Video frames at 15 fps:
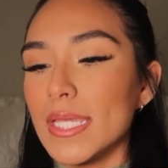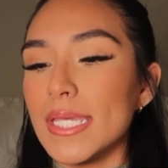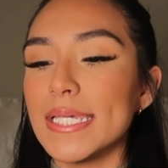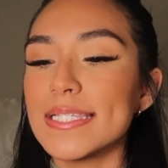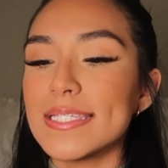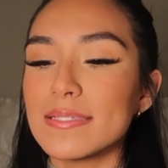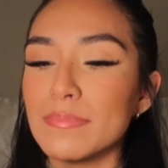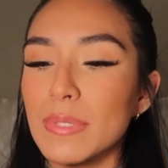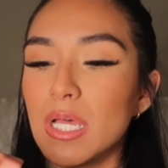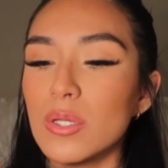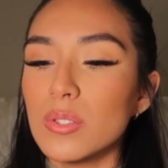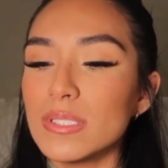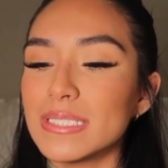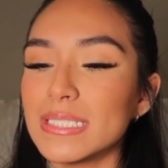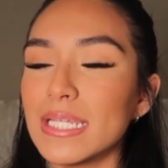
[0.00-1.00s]
It
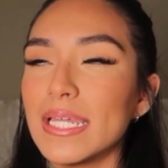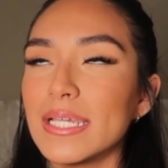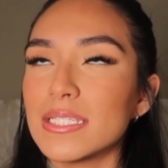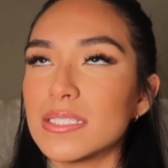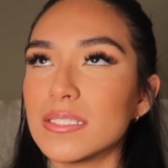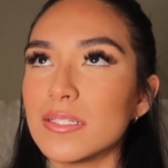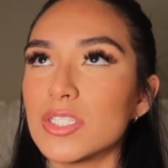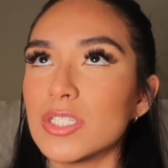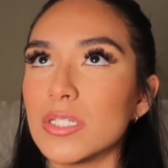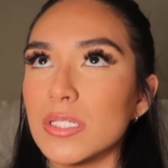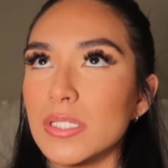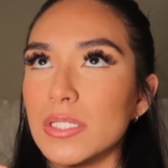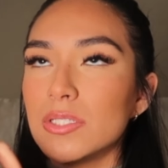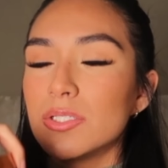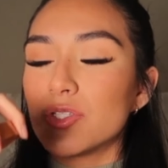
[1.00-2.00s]
smells like such a
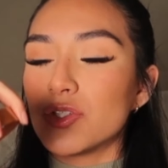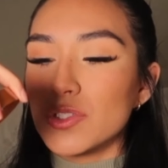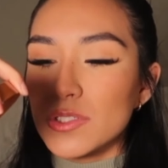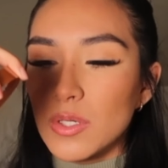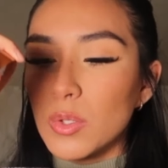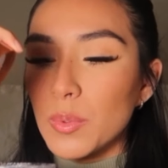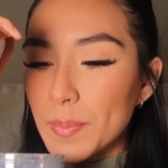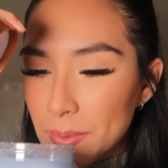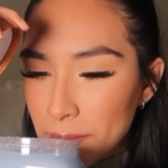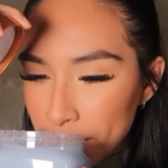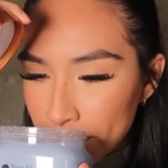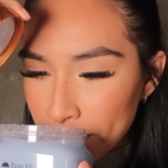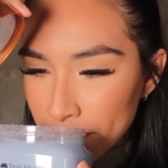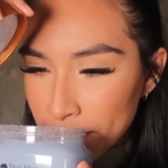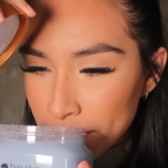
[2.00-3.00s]
clean soap.
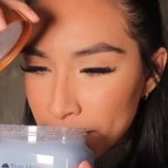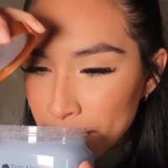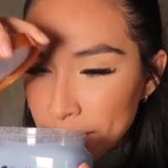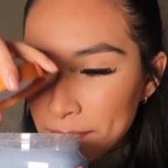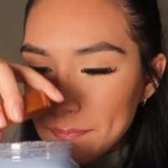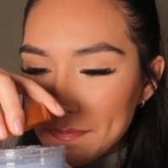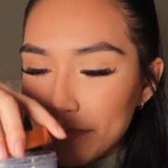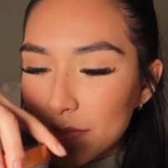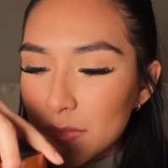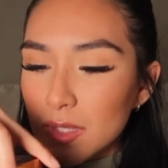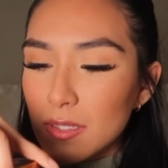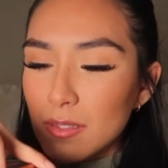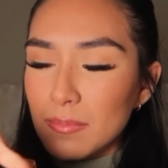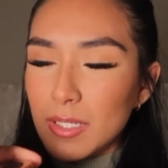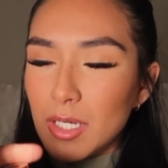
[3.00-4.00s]

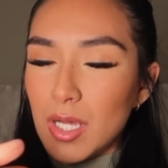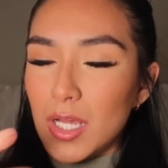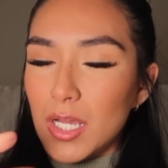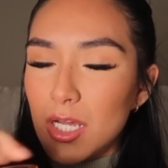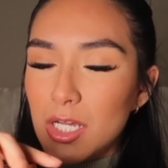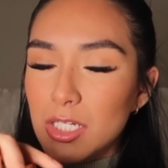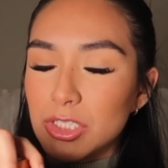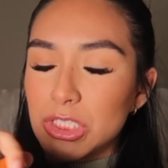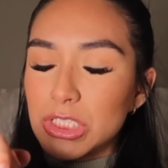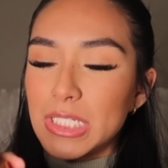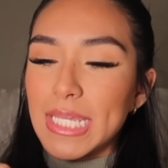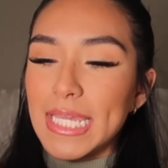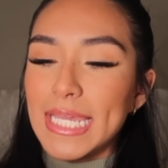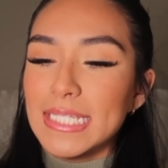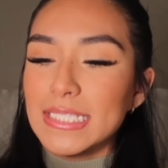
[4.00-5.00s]
Oh my gosh.
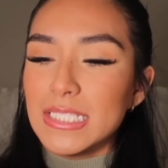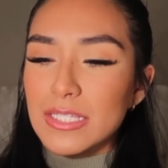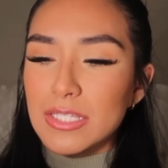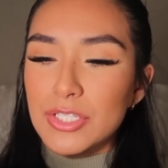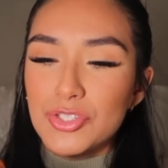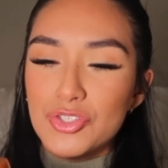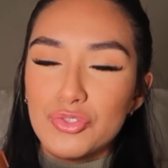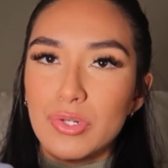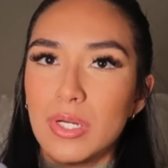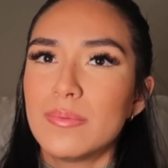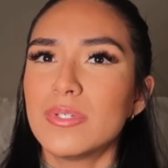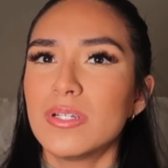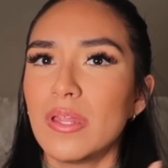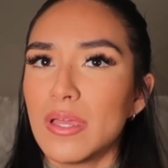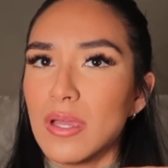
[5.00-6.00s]
And their
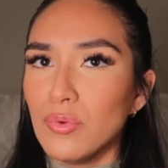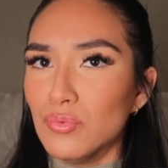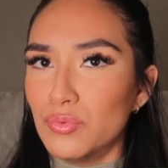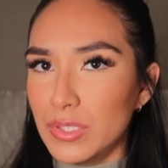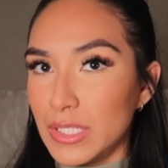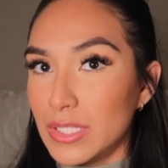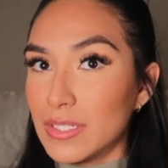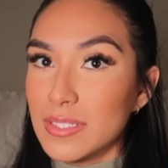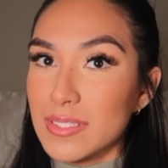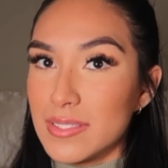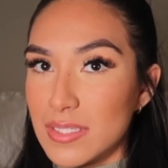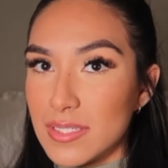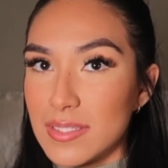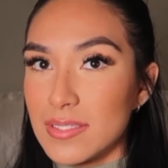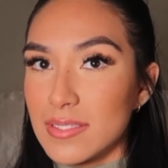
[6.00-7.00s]
scrubs are like a really good
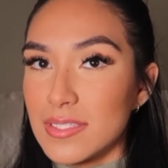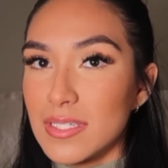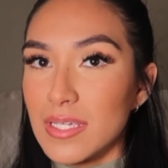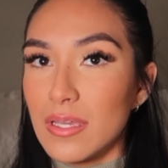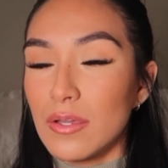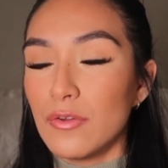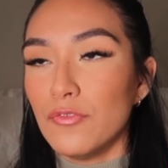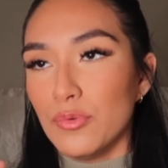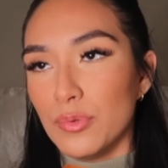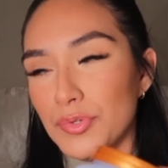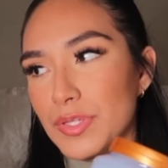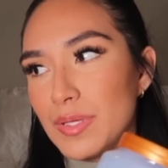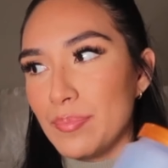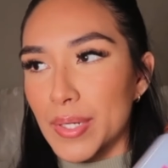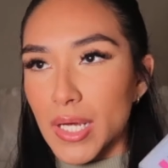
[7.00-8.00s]
consistency for
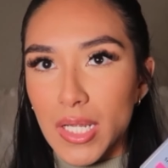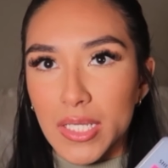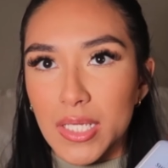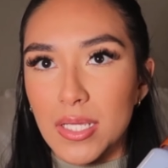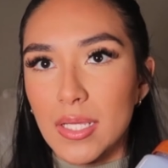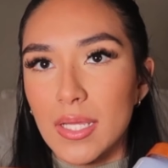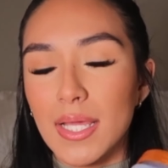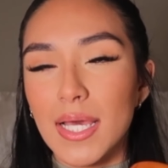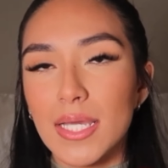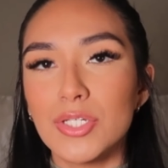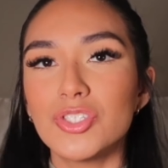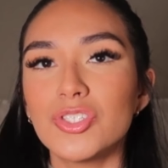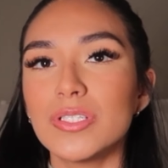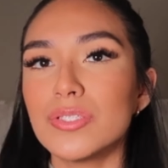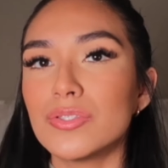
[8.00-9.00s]
the body. I
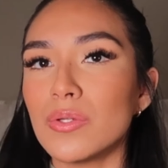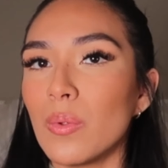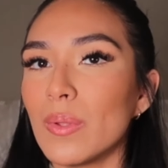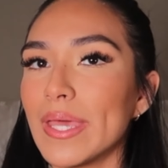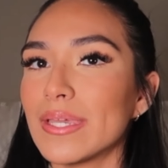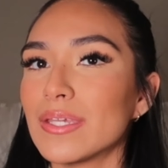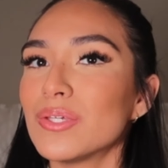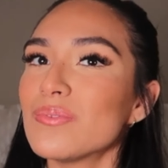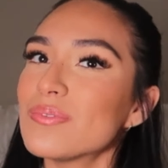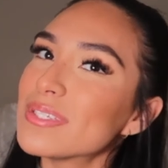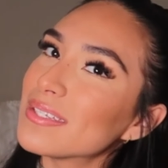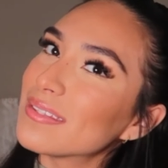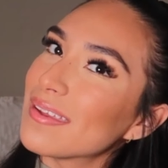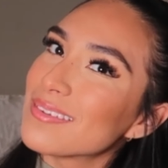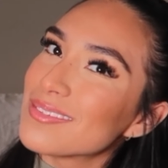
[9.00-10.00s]
usually don't like
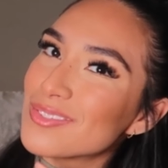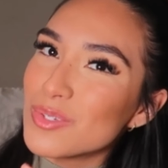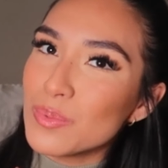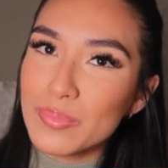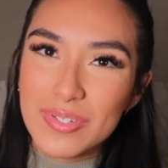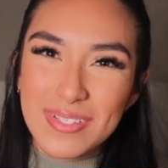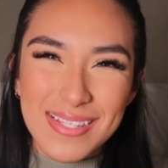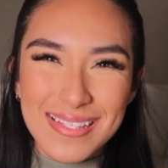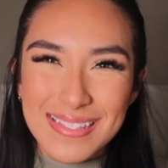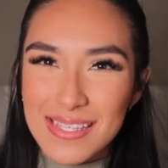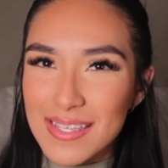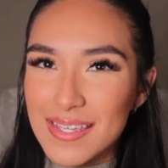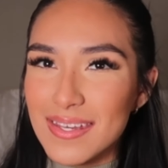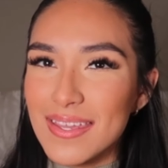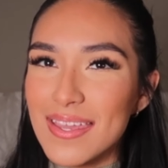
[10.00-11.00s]
using like super
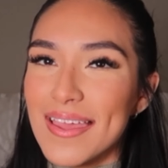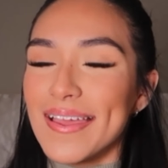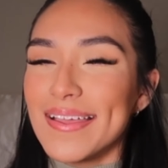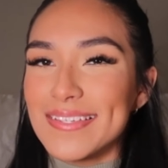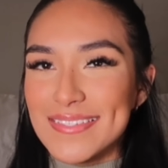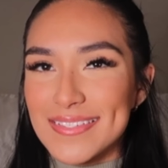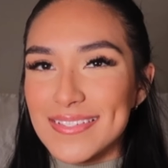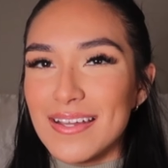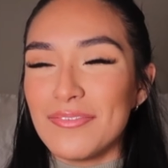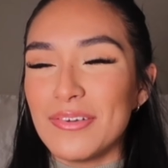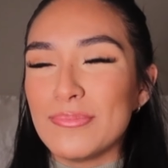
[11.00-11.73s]
scented stuff.